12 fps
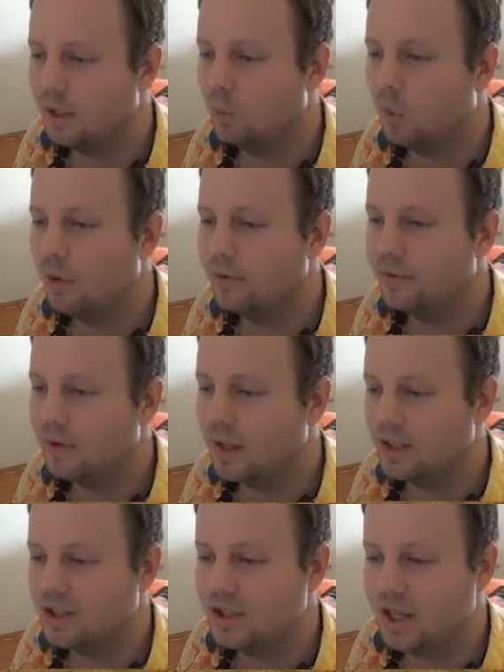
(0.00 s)
It was
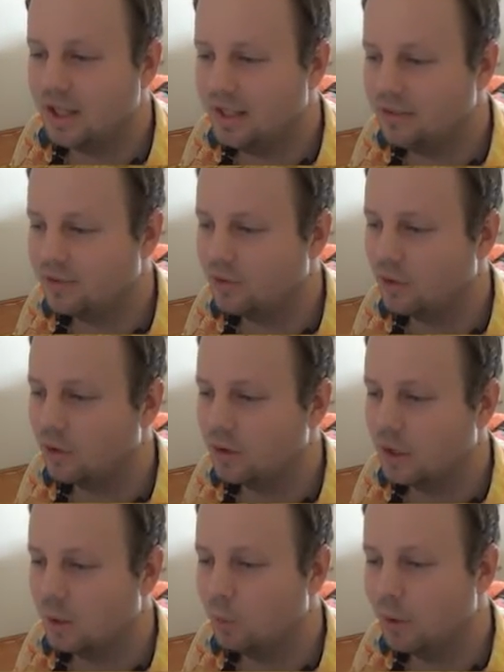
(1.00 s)
shtelisto.
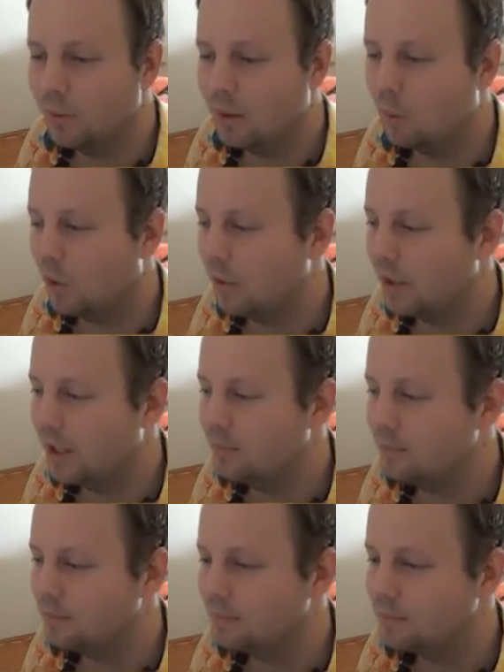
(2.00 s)
And what about warrior?